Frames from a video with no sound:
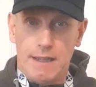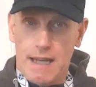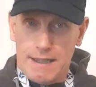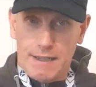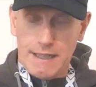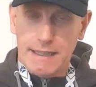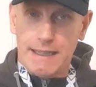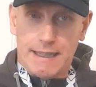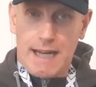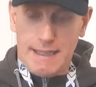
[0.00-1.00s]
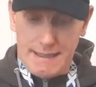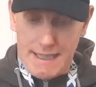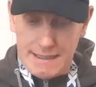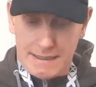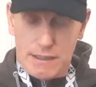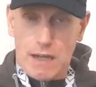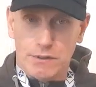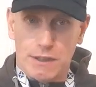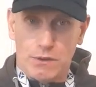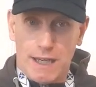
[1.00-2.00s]
And the reason they can't do it, as it tells
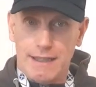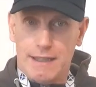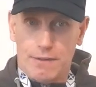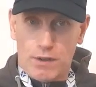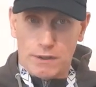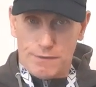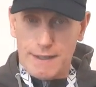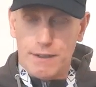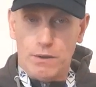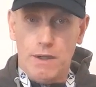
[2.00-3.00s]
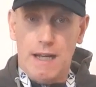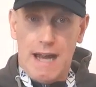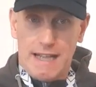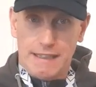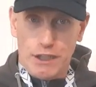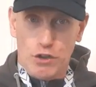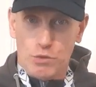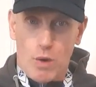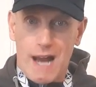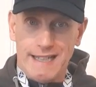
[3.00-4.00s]
you already in the first video, is they use
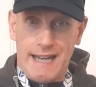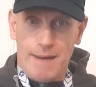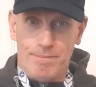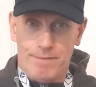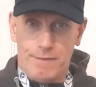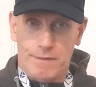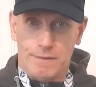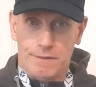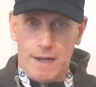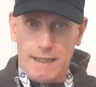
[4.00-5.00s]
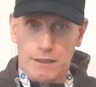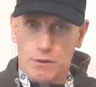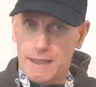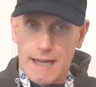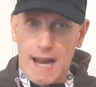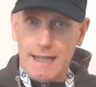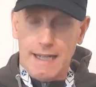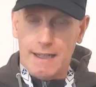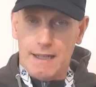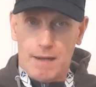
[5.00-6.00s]
one name, right? So they
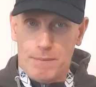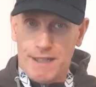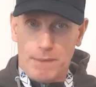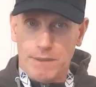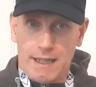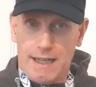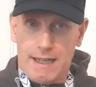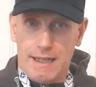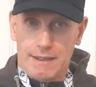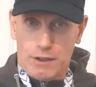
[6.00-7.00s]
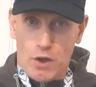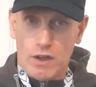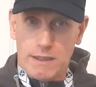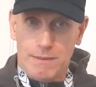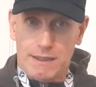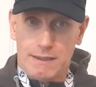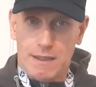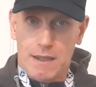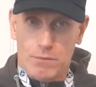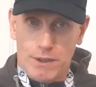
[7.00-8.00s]
can't manipulate the documents
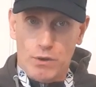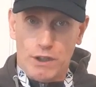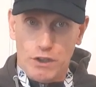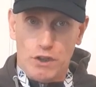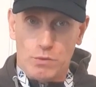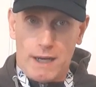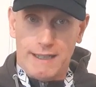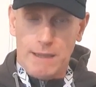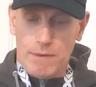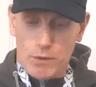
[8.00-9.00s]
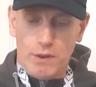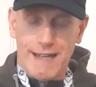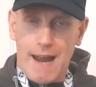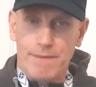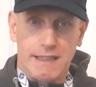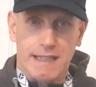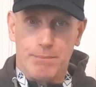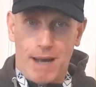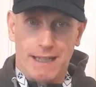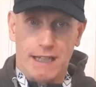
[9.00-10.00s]
when they only use one name. We've got the evidence to
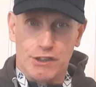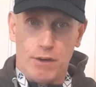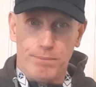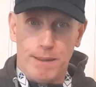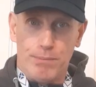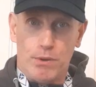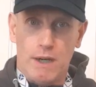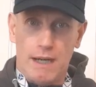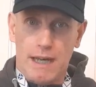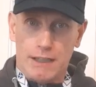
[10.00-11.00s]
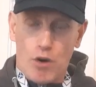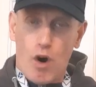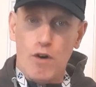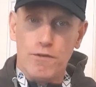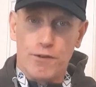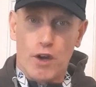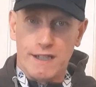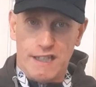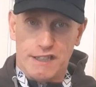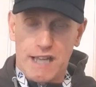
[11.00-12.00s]
back this up, people. It's all fraud
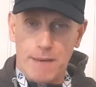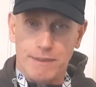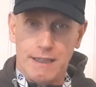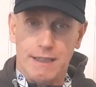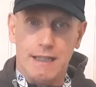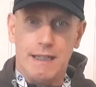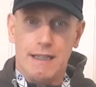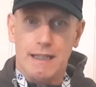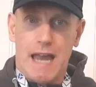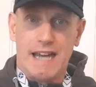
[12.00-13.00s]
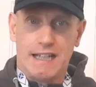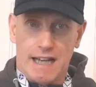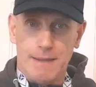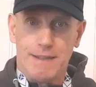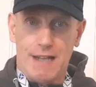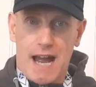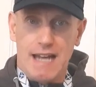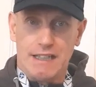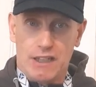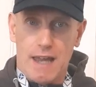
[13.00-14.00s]
and deception and crimes at the
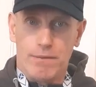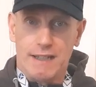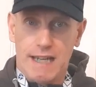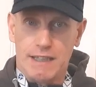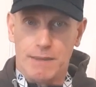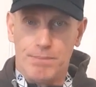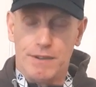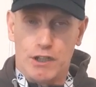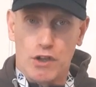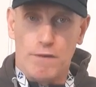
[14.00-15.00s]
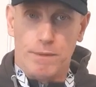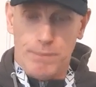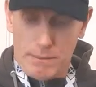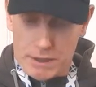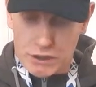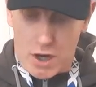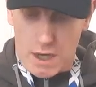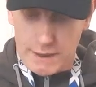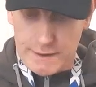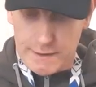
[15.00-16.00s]
highest level against the sovereign people of
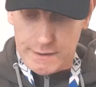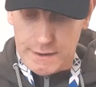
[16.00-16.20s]
Scotland.